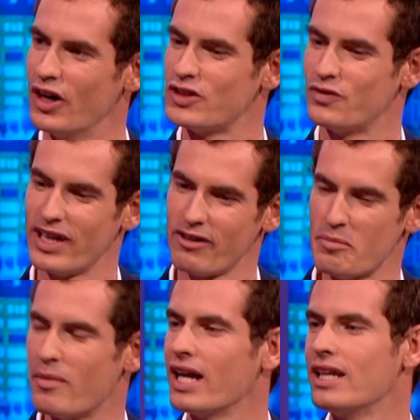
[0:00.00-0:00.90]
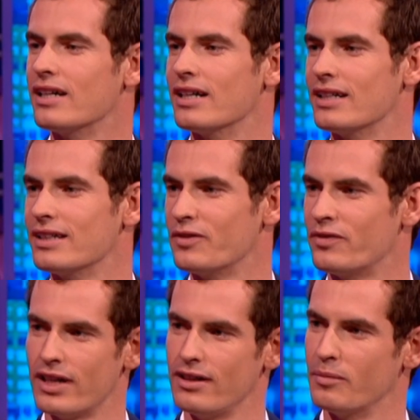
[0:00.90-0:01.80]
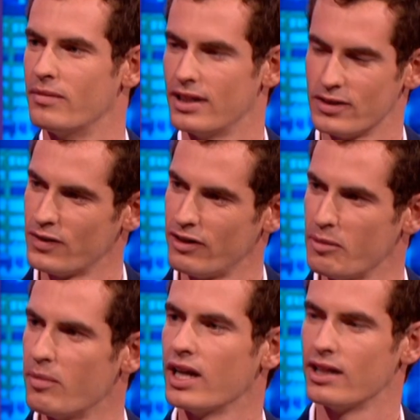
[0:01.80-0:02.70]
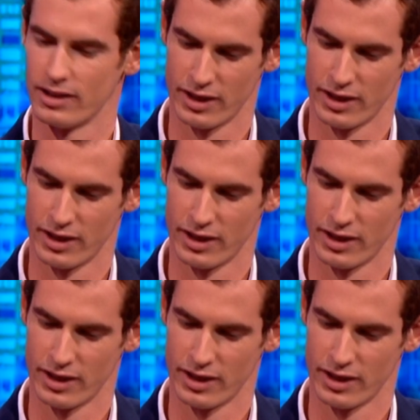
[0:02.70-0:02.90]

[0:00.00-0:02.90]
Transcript: No, it's shaved. very minor. Very. It's very minor.